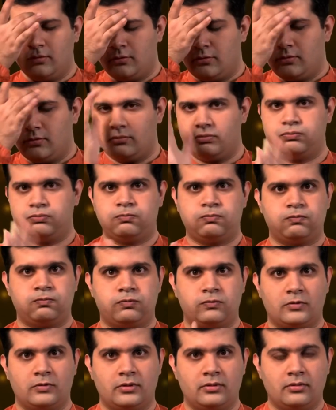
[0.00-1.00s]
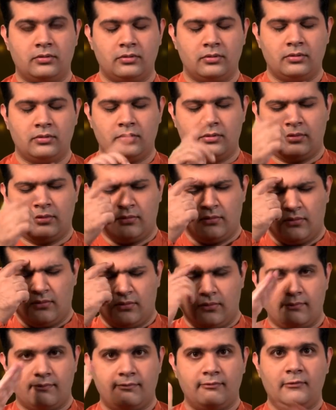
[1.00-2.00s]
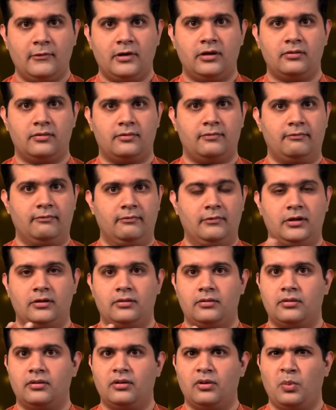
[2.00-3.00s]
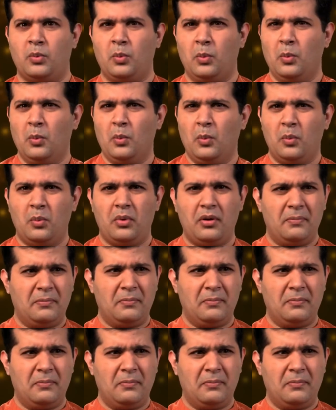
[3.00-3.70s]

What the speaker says: coronavirus. People stayed at home and it was not easy.